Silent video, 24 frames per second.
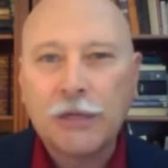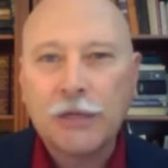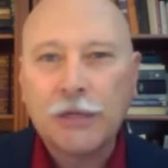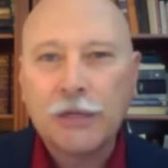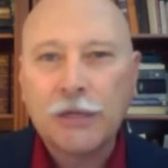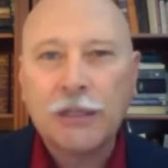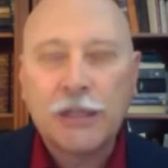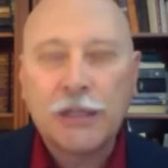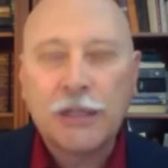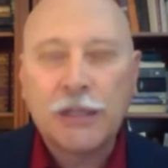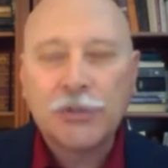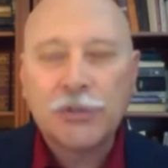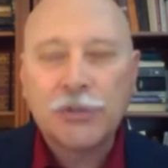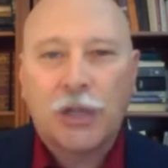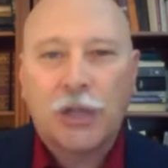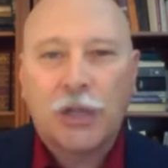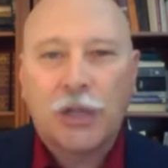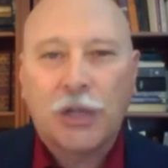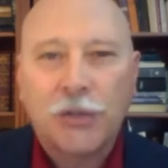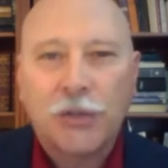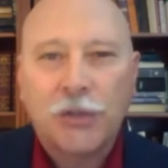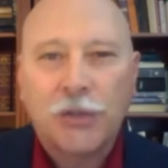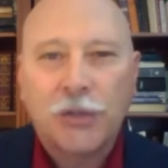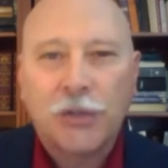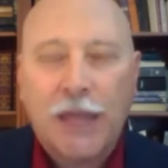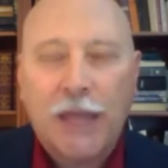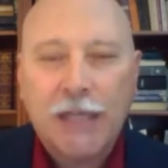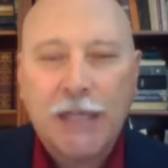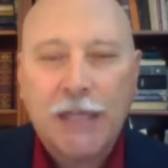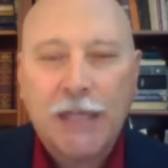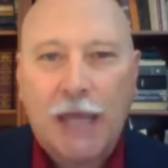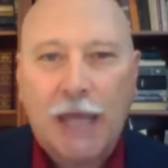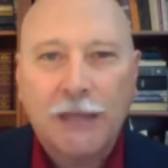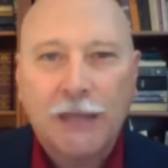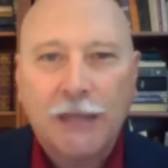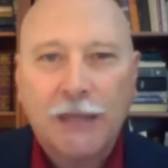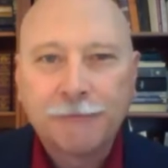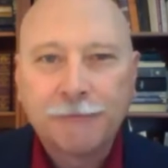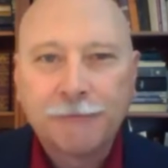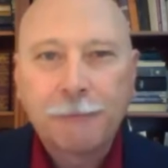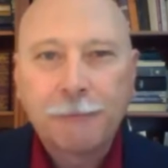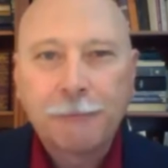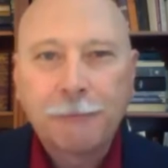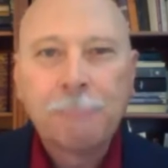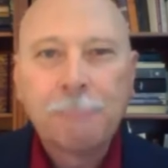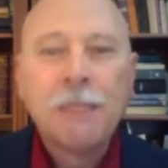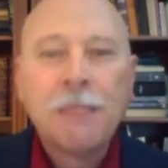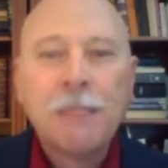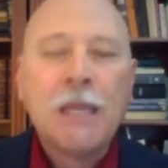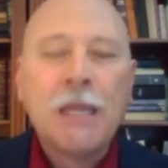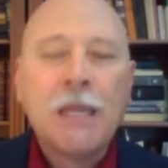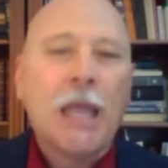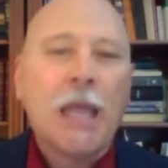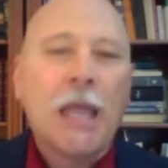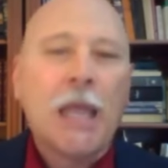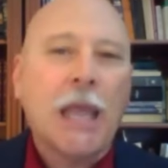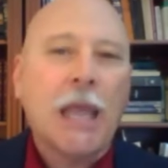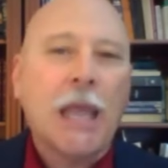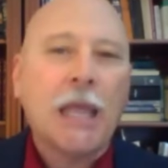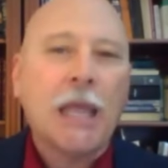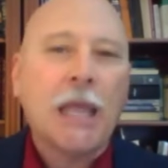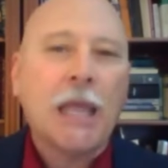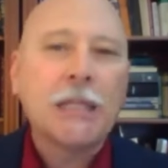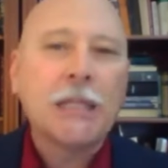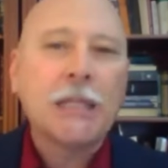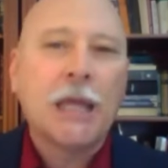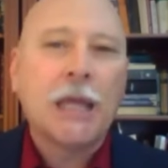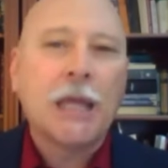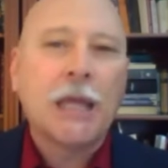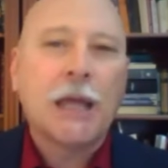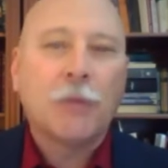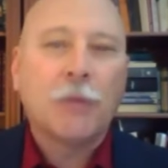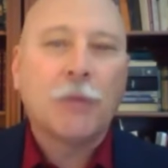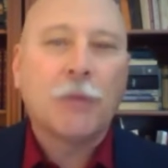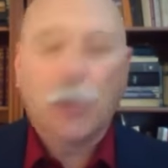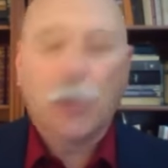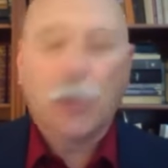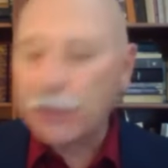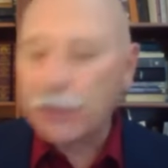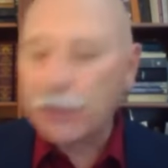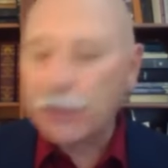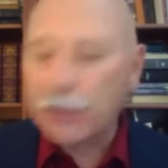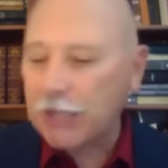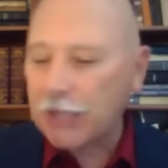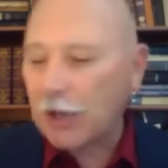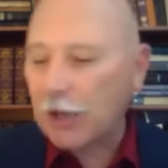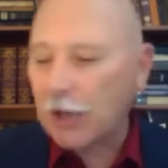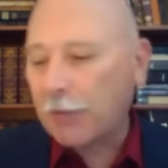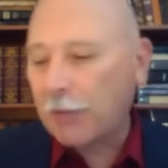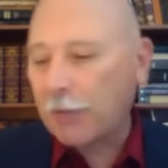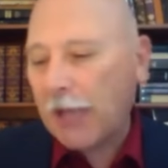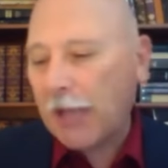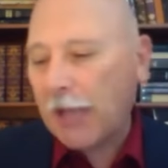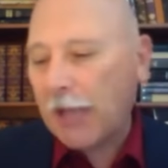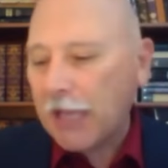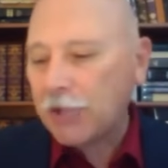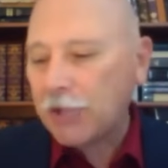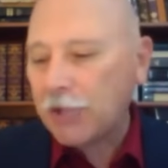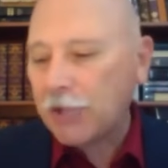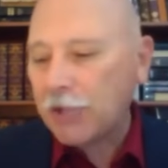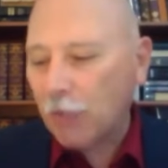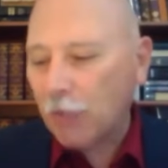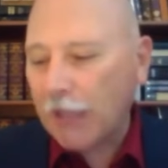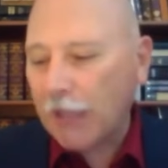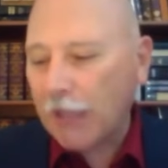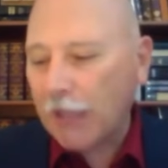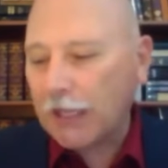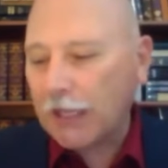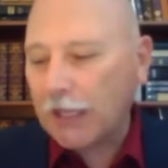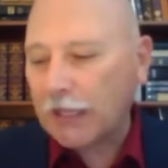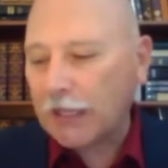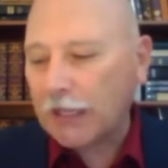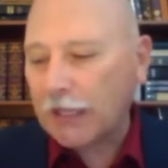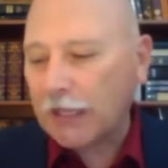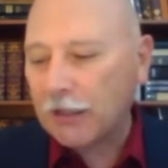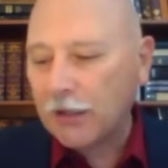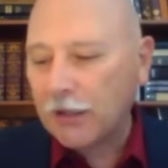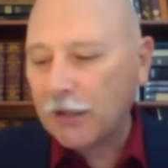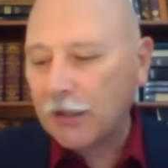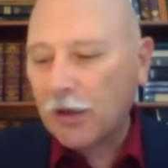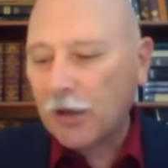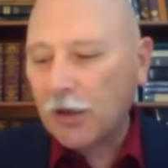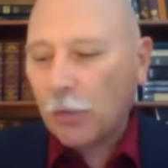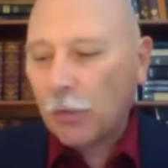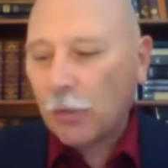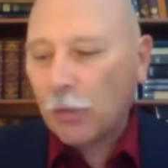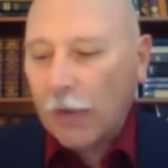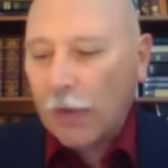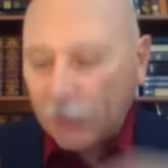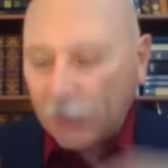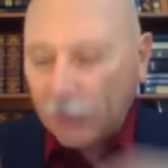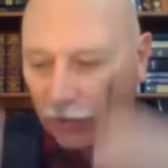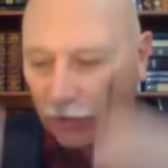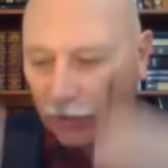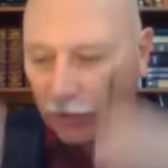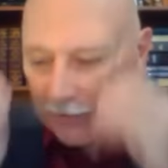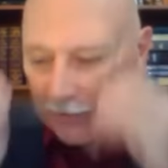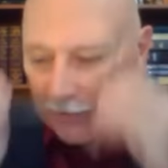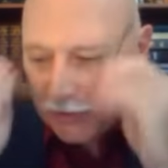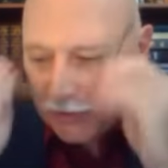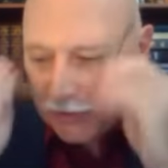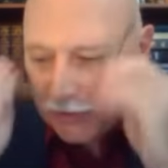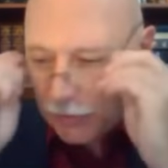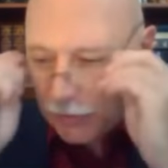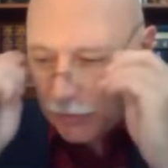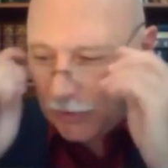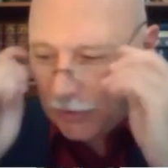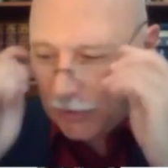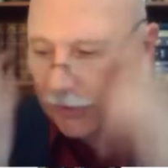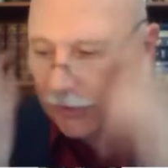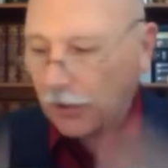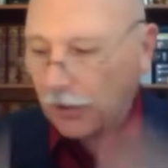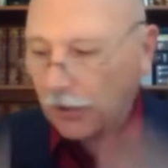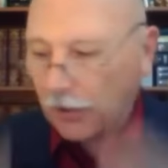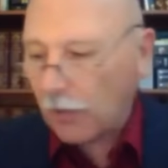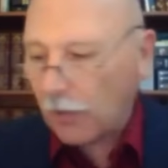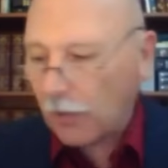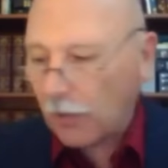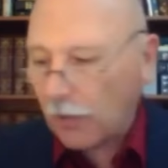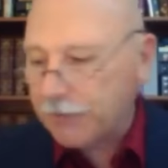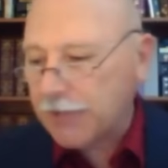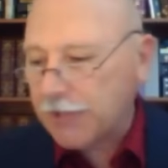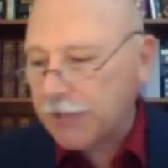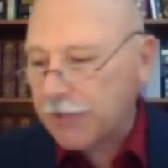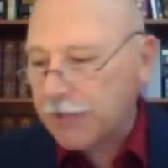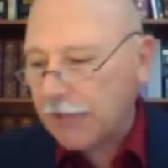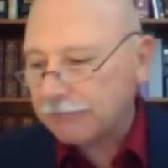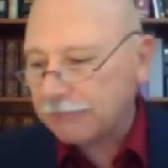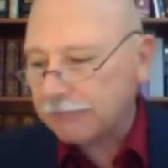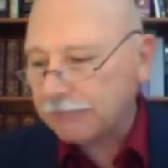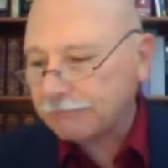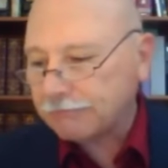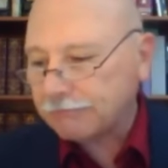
installation of that data. And we're going to check our page ranking regularly as we look at our website.